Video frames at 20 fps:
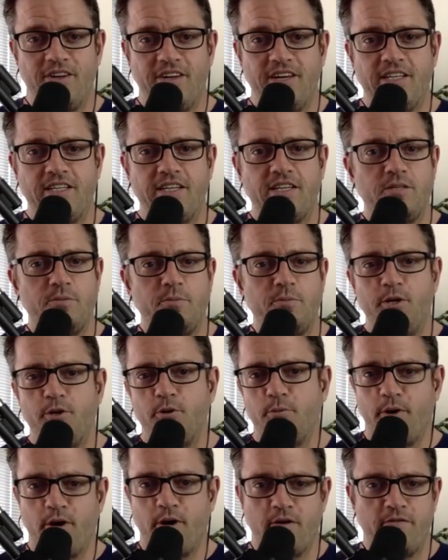It doesn't mean you're
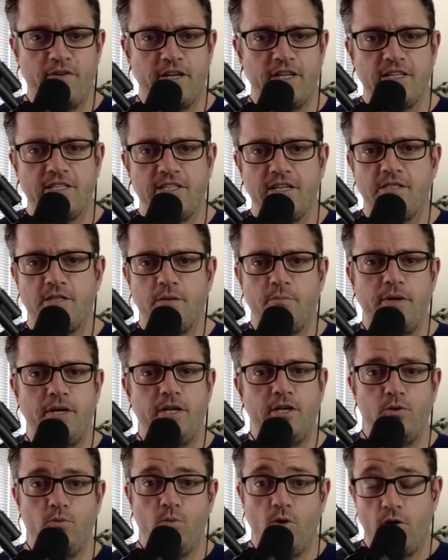perfect. It doesn't mean
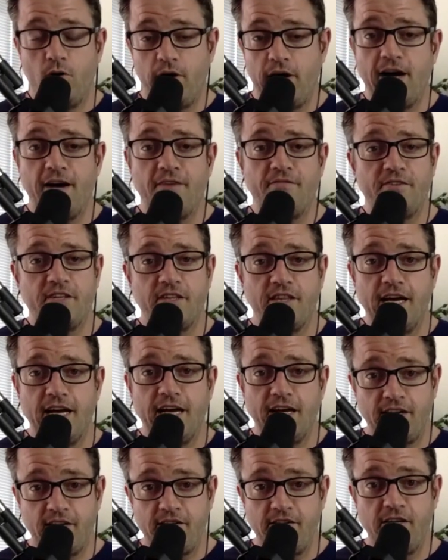you won't have
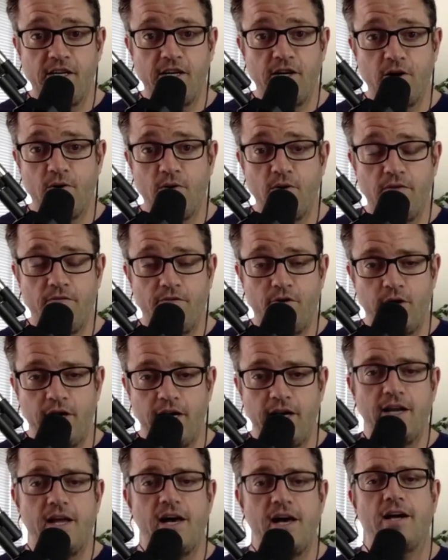to if you
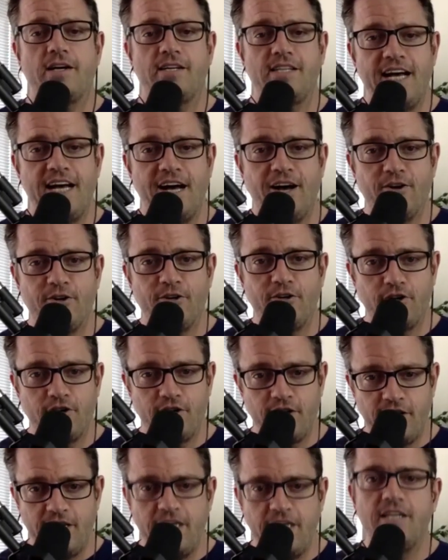get knocked out, you're
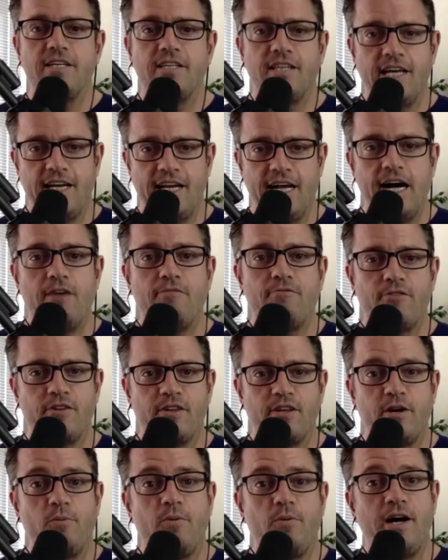going to need to lay down for a
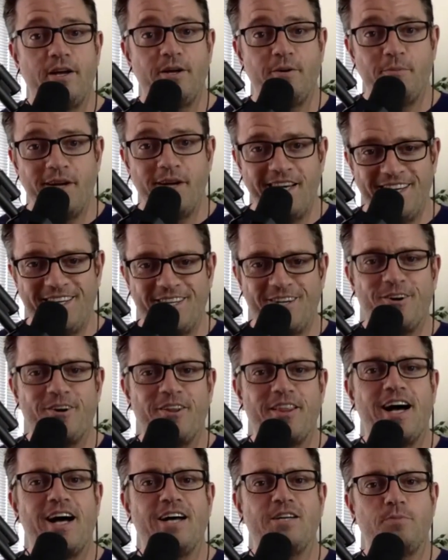little while. You might need to go to
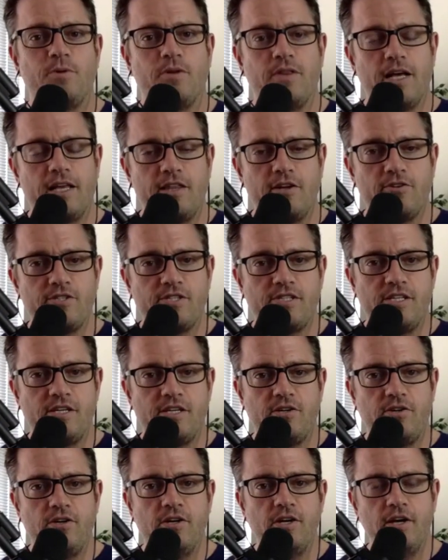the hospital. Like
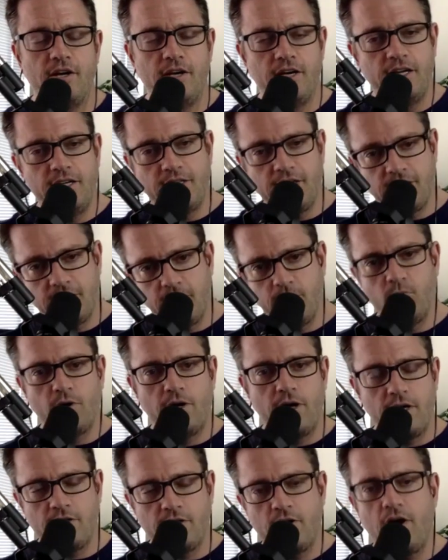we're
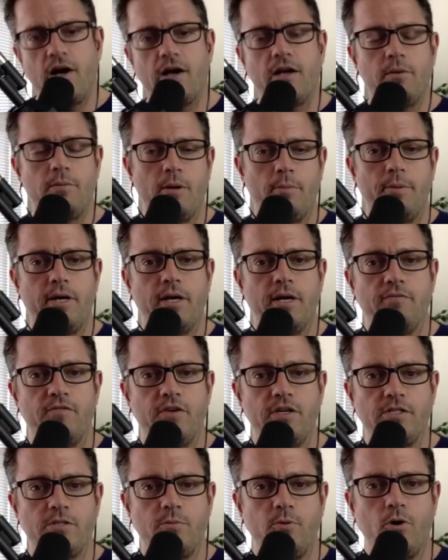not talking about being
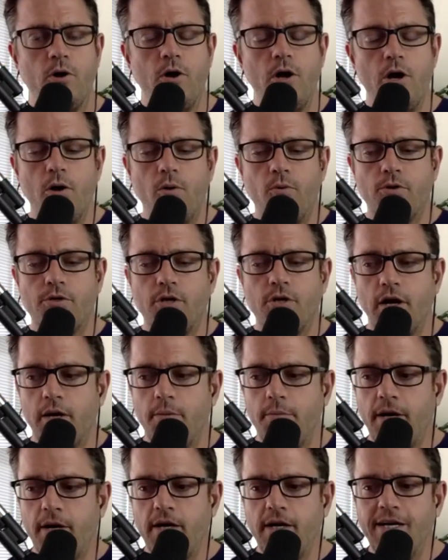invincible. We're talking
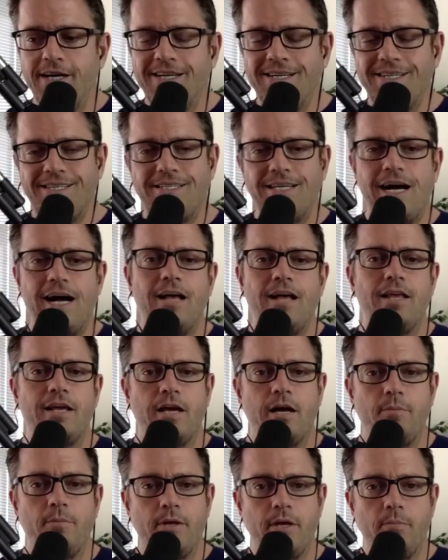about dialing
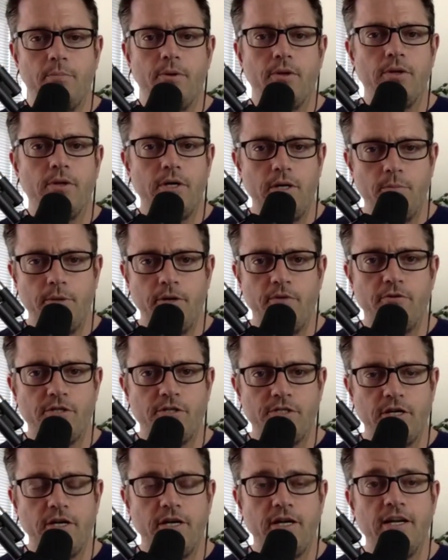up the ability to be
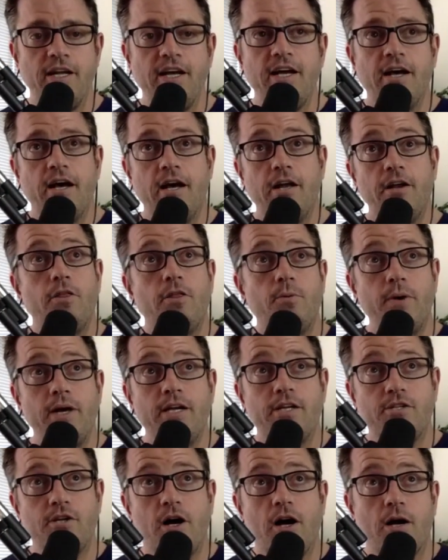resilient. Another way
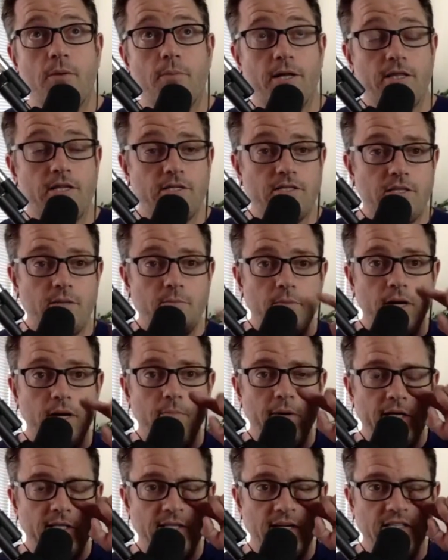to talk about this that might
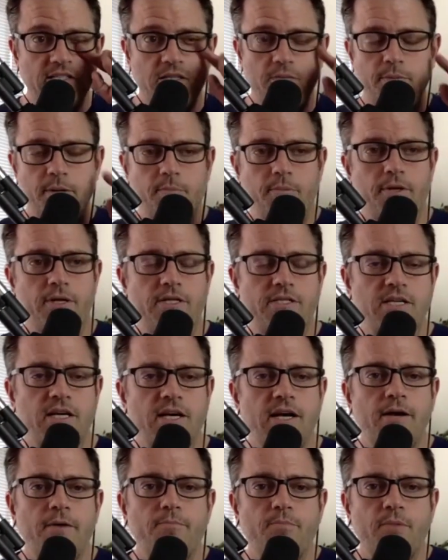make sense to people is
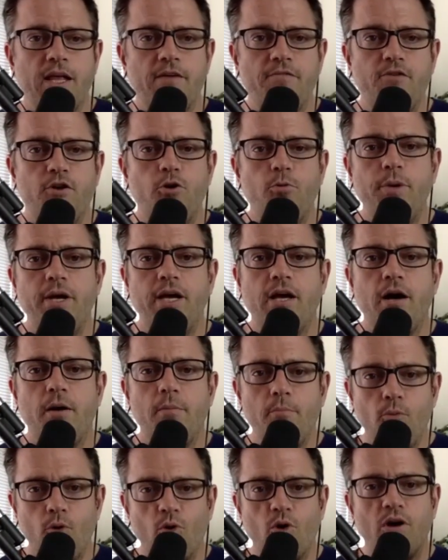if you become
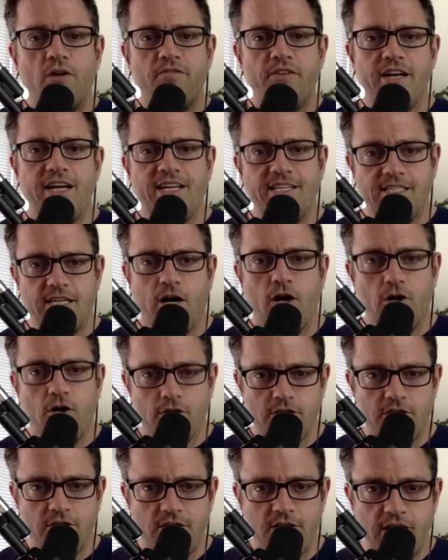more of an
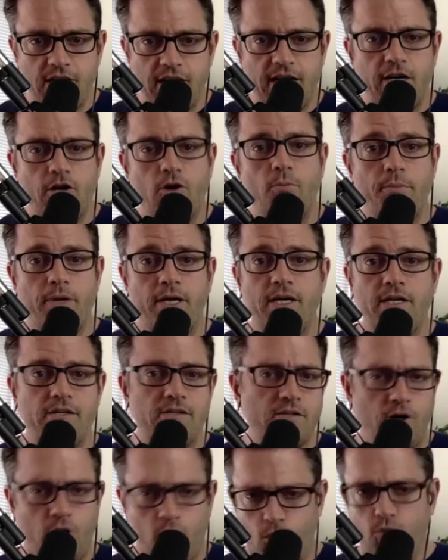adult, and I don't mean
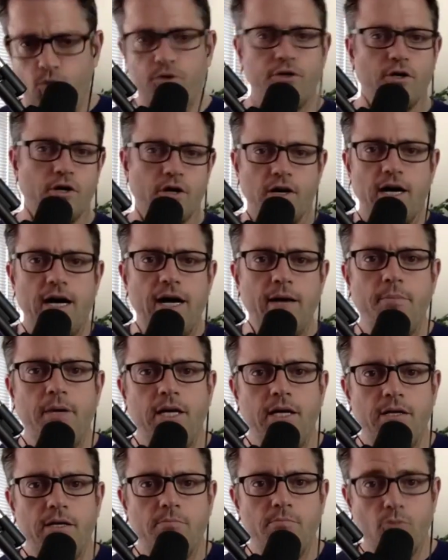older, I
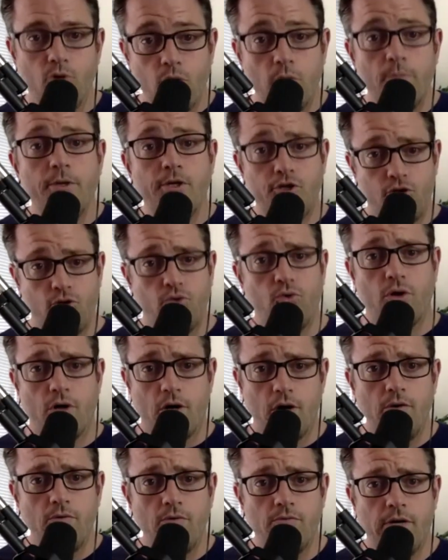mean more
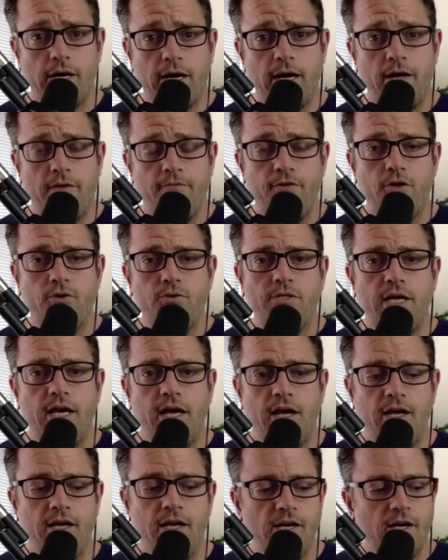mature, right? If you
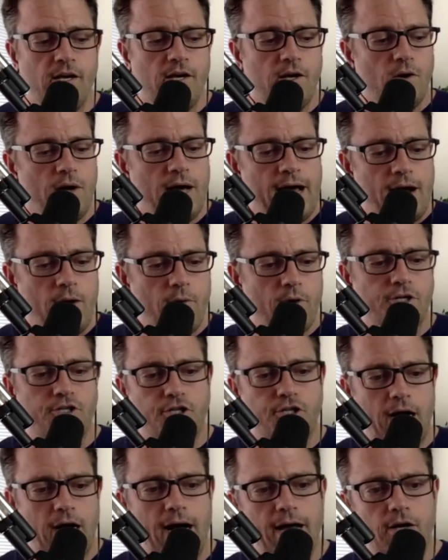take how a
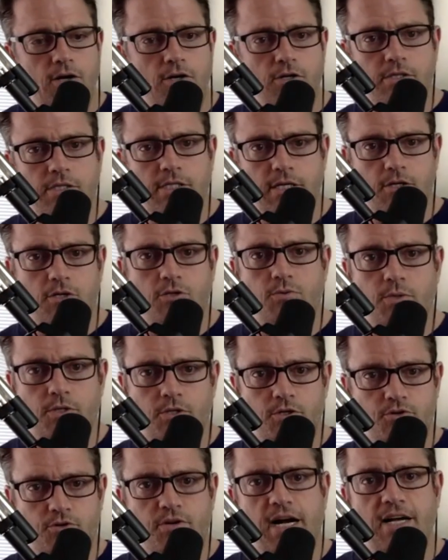child deals with
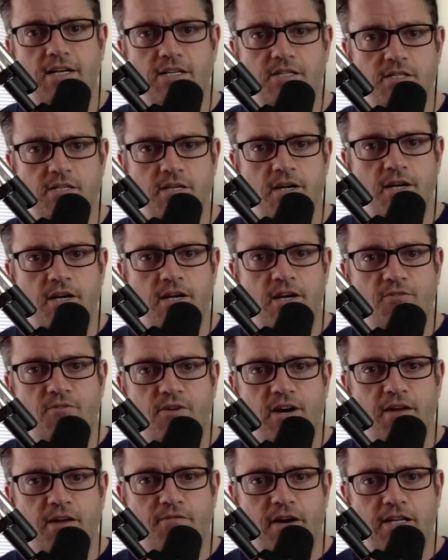stress,
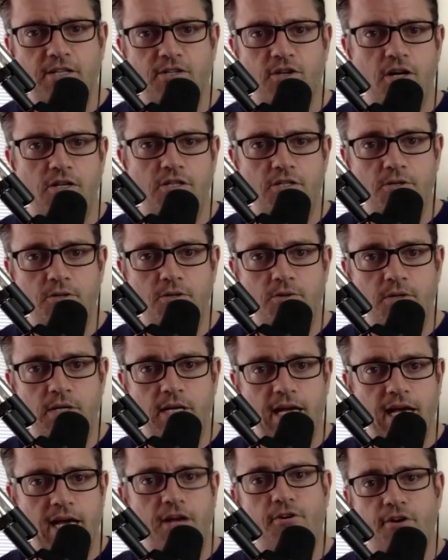right? If I talk to an
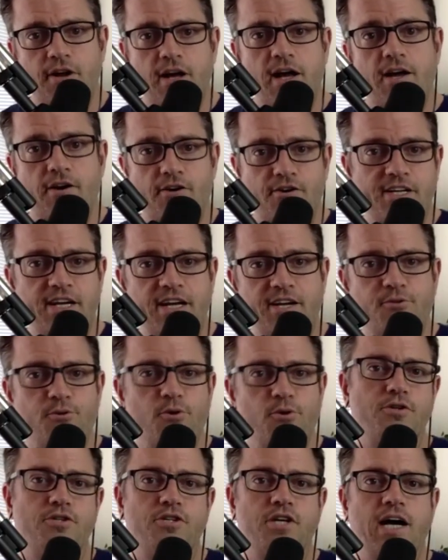8 or 9 or
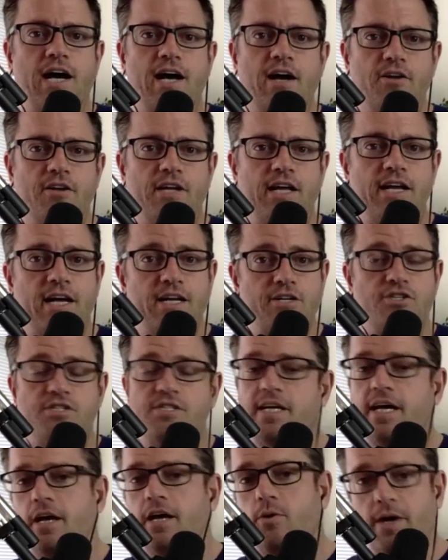10-year-old child and I just
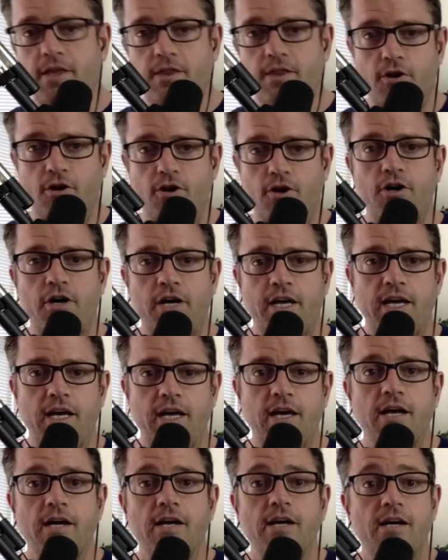take away their
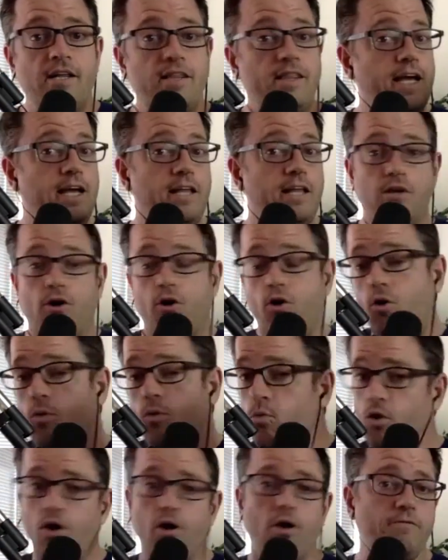cookie, the whole
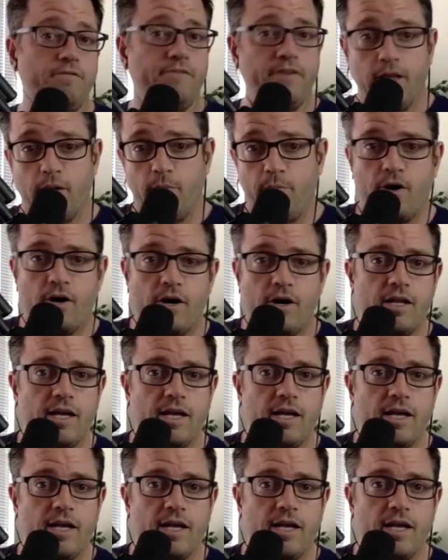world fell apart.